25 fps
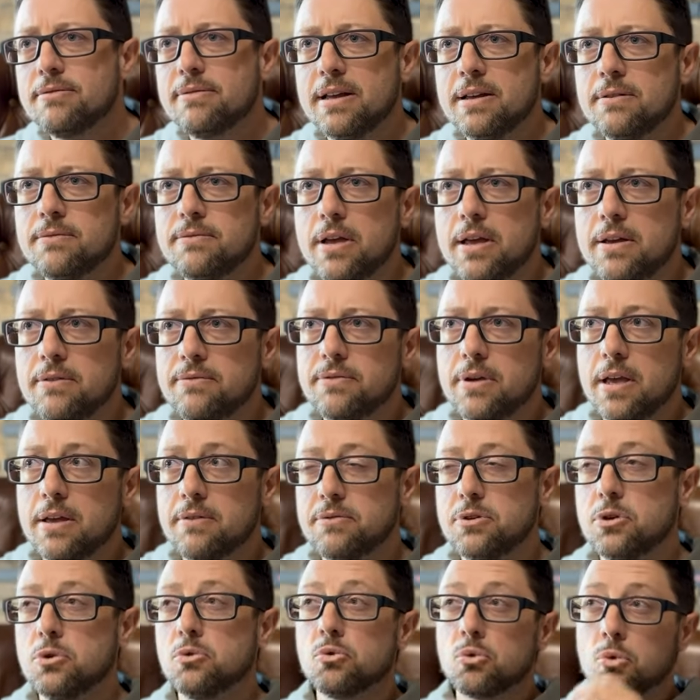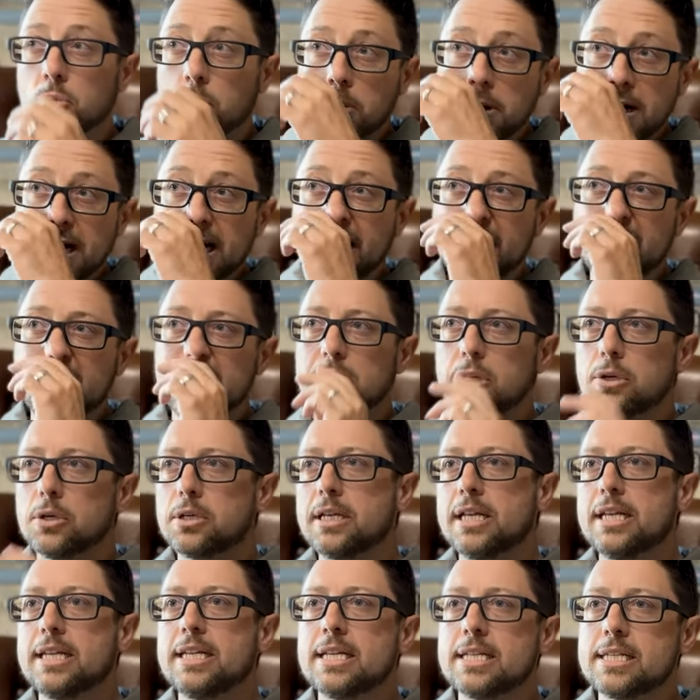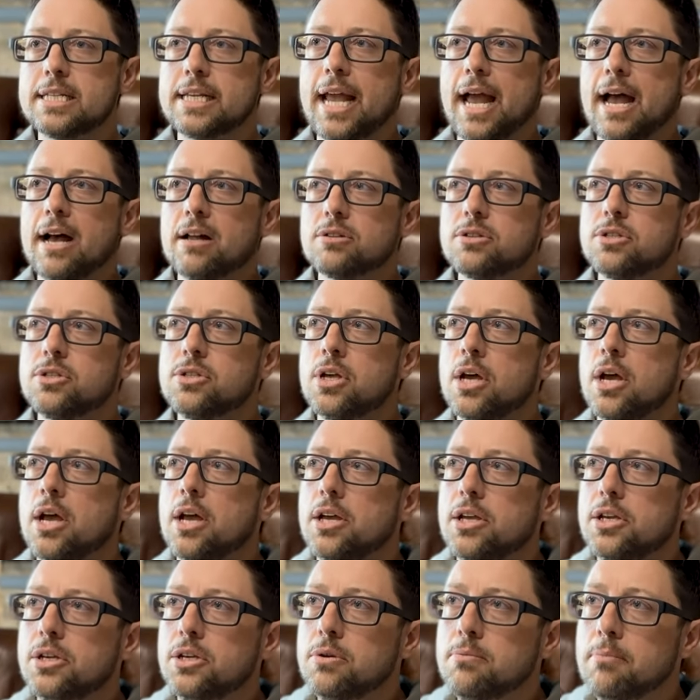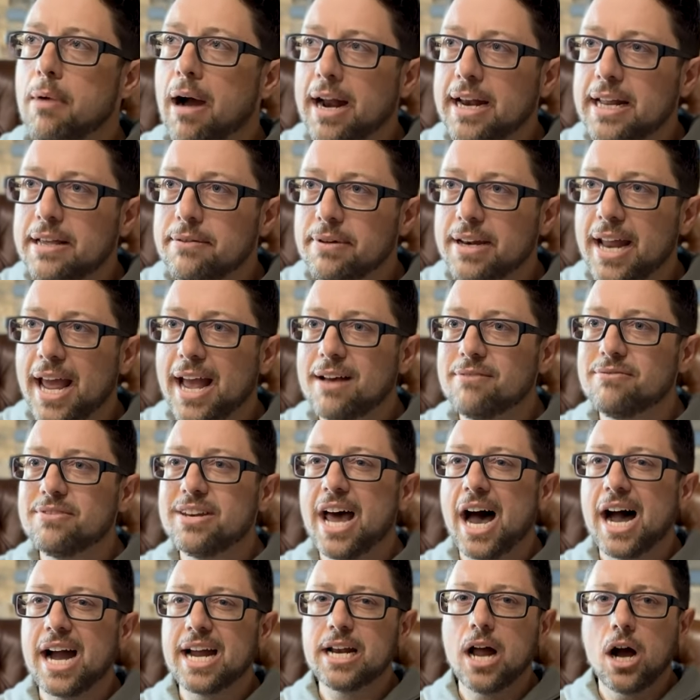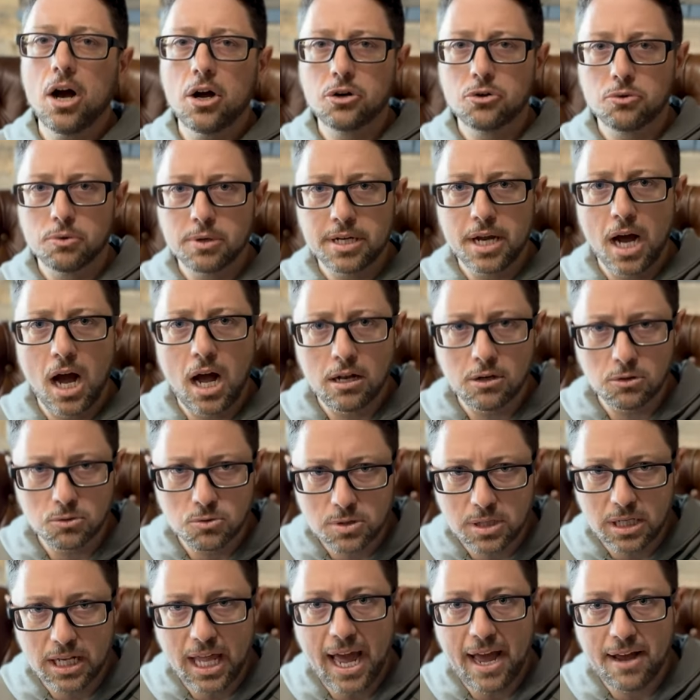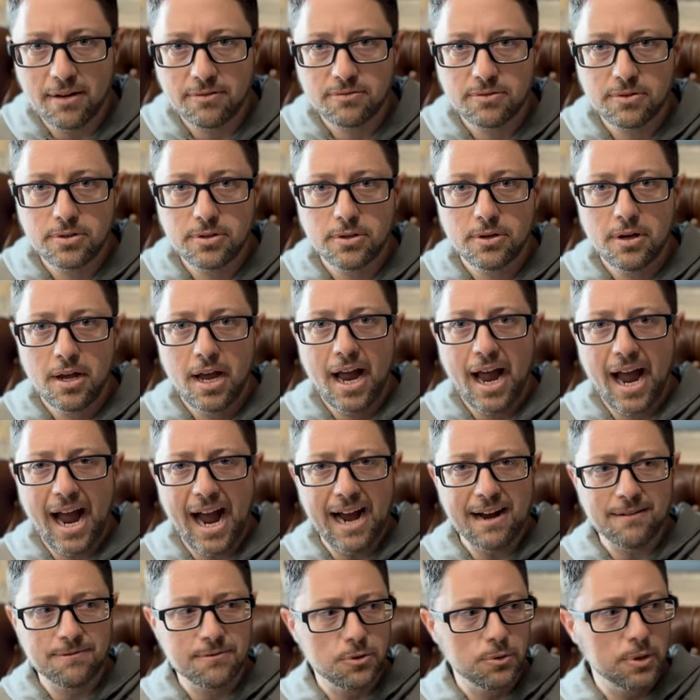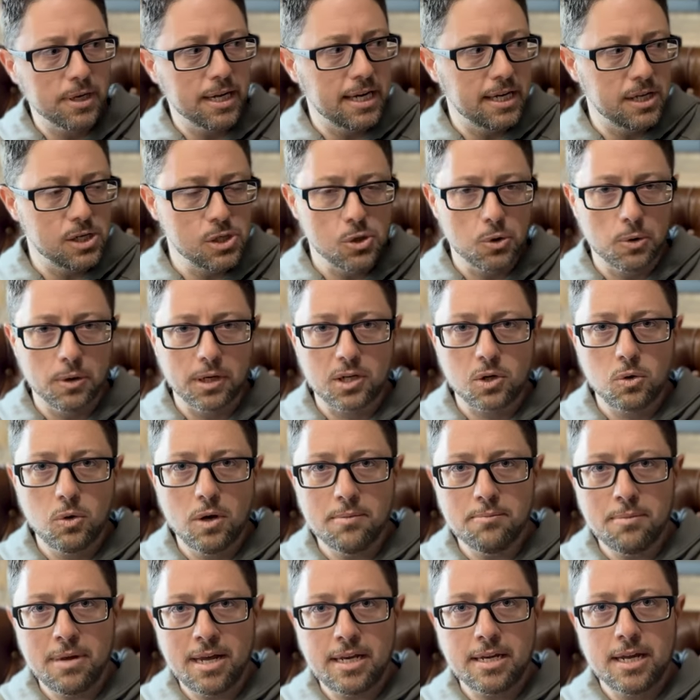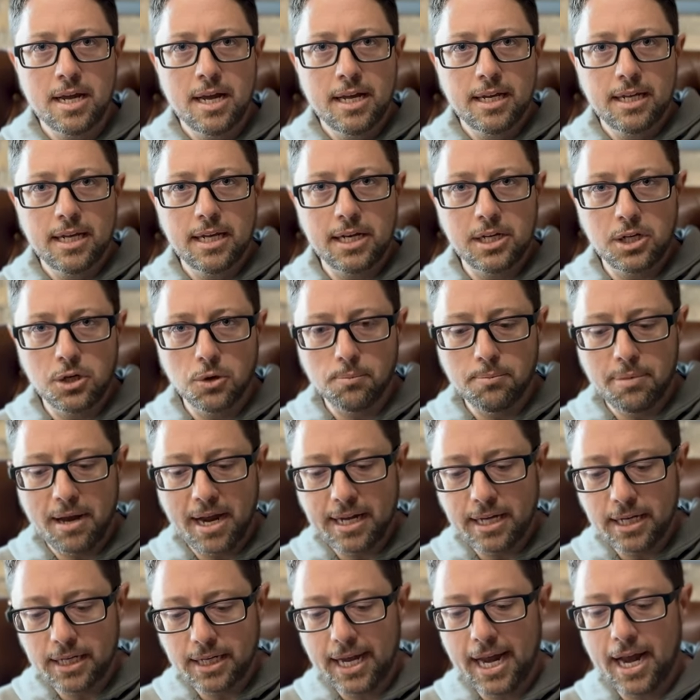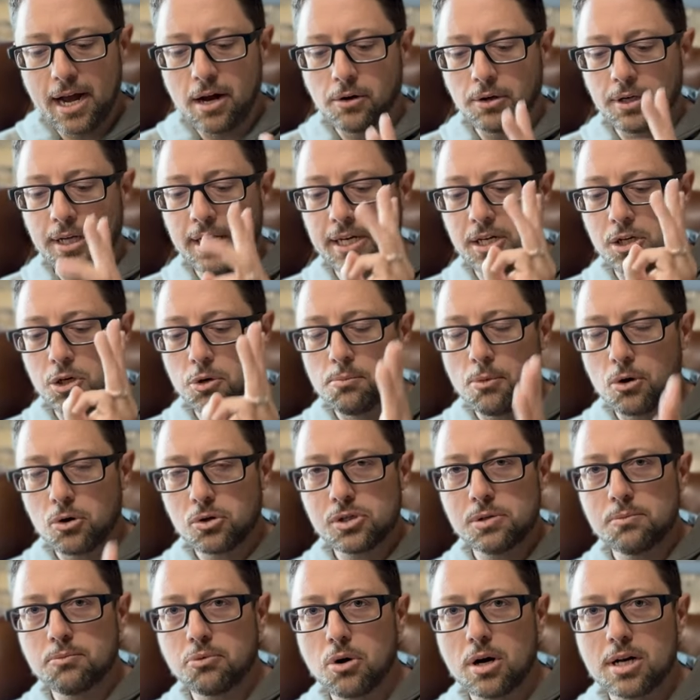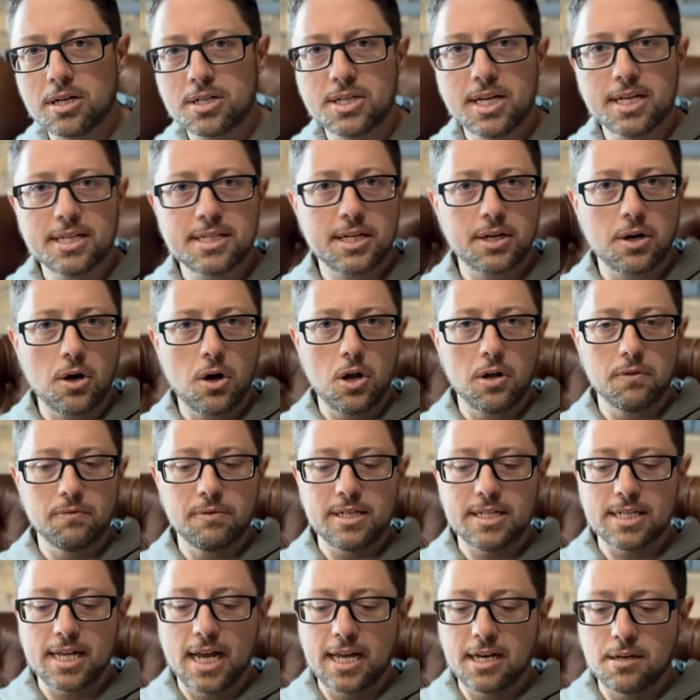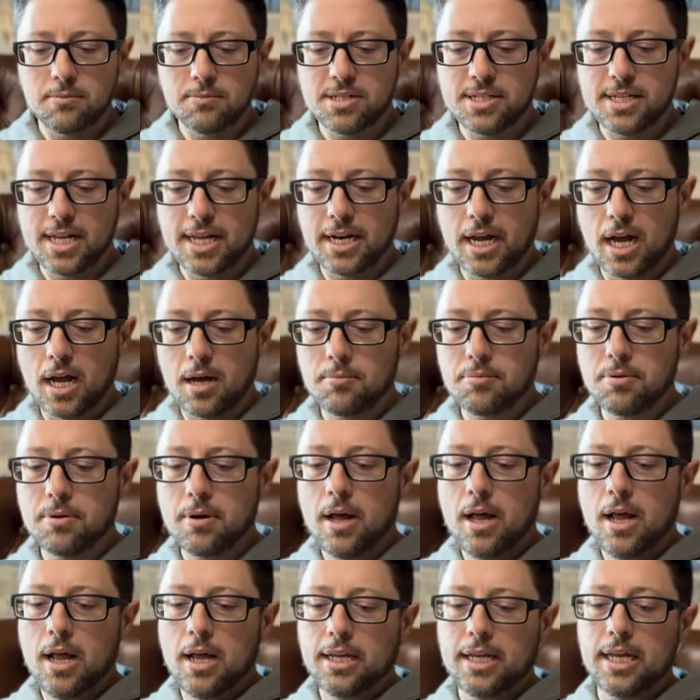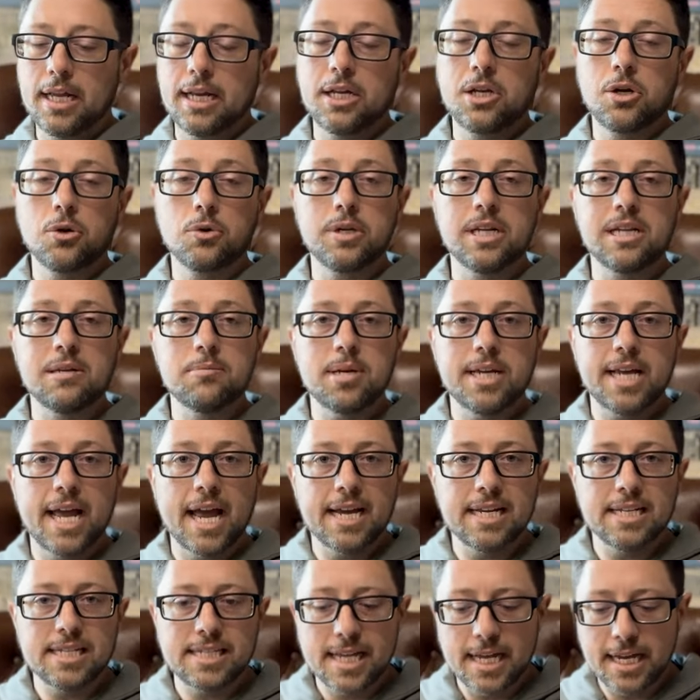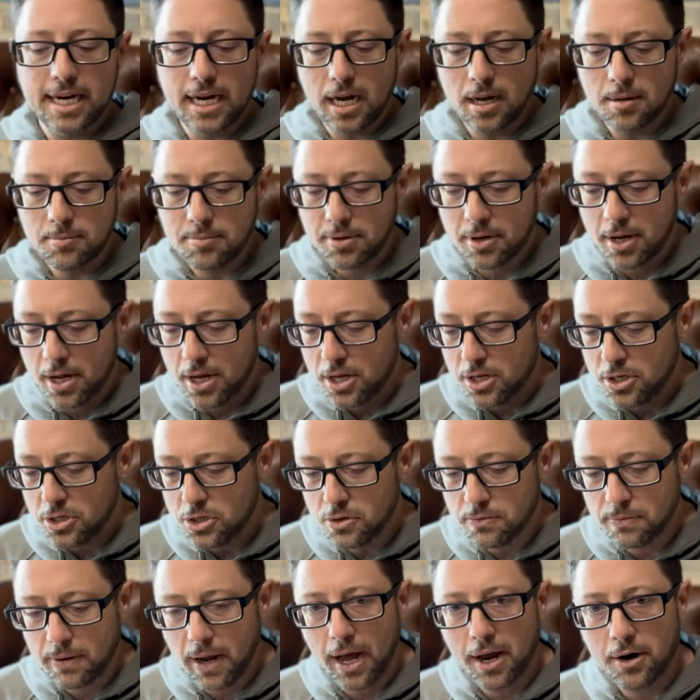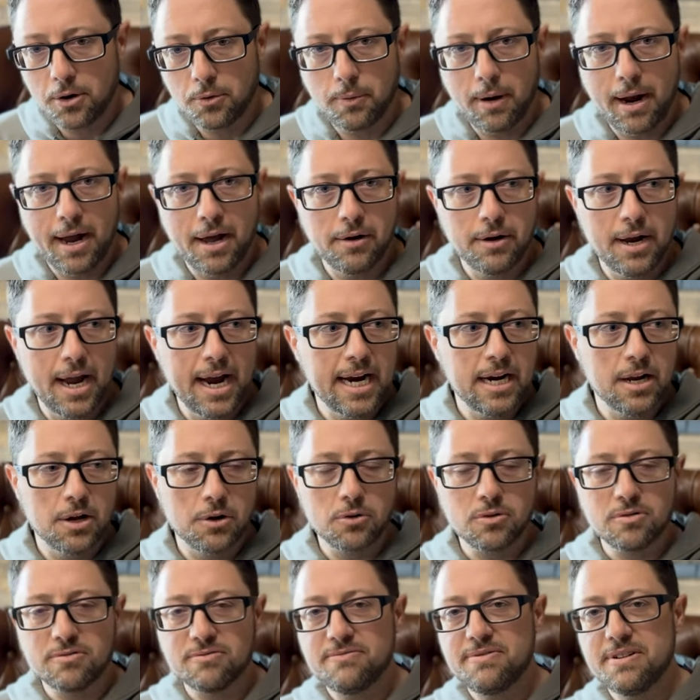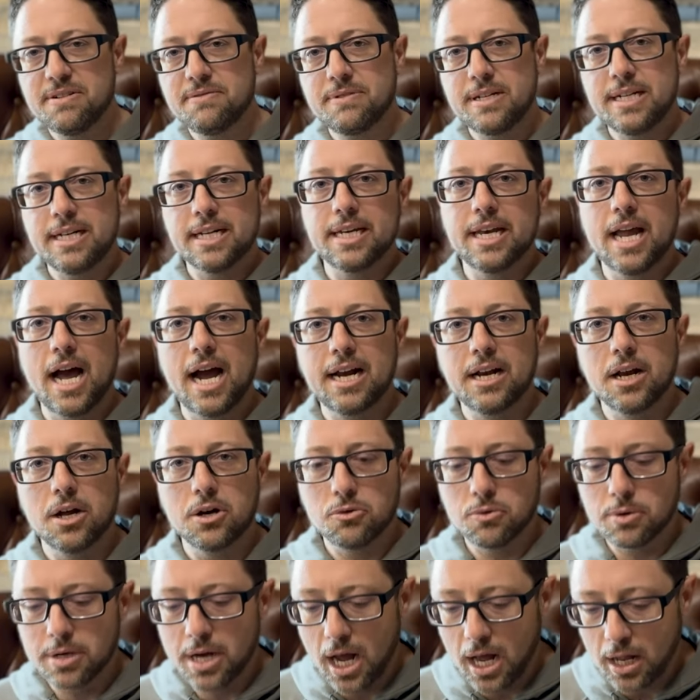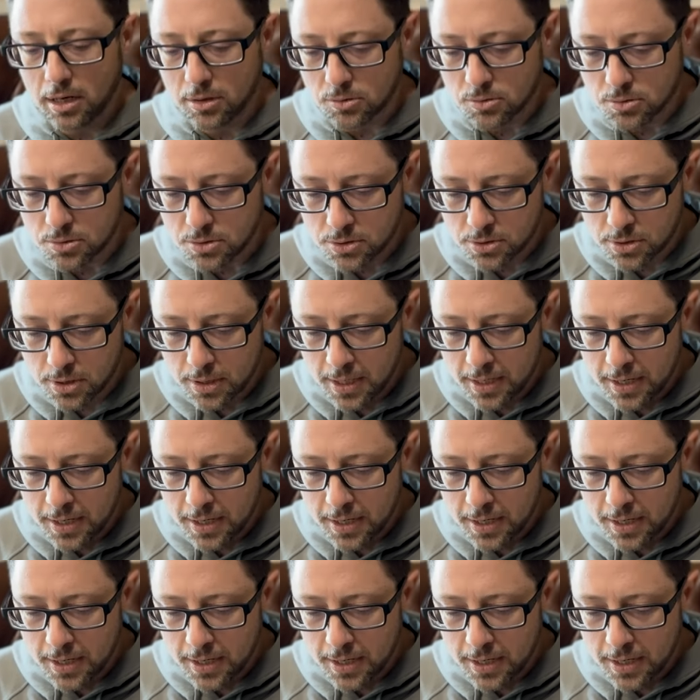If, if, if you really looked at discounts, you might even have $900 left after getting your equipment, getting your bank account, getting your merchant processing, all of these items set up, getting your DBA set up, you've got around $850 to $900.